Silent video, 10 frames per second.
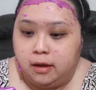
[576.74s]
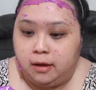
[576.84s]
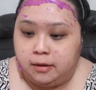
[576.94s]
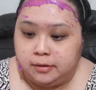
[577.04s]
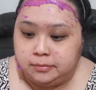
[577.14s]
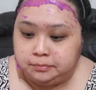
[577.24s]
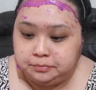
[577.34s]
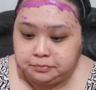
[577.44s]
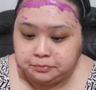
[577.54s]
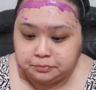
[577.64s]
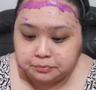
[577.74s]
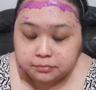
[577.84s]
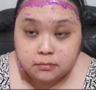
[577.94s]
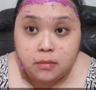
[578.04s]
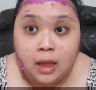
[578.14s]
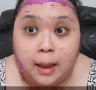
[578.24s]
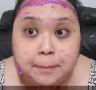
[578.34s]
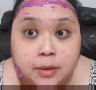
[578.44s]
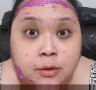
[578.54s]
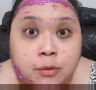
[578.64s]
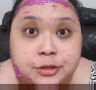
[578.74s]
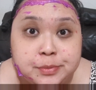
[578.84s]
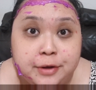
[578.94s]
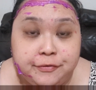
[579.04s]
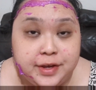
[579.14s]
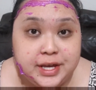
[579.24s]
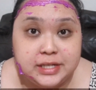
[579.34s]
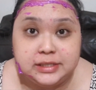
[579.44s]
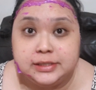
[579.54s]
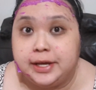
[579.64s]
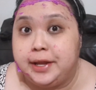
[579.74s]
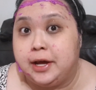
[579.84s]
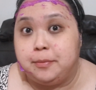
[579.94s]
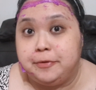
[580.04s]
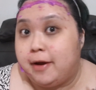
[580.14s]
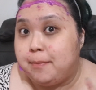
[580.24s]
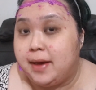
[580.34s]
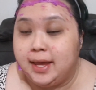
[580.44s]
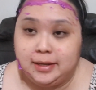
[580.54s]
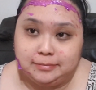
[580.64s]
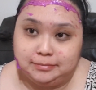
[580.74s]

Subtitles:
I'm gonna wash my face and I'll be right back.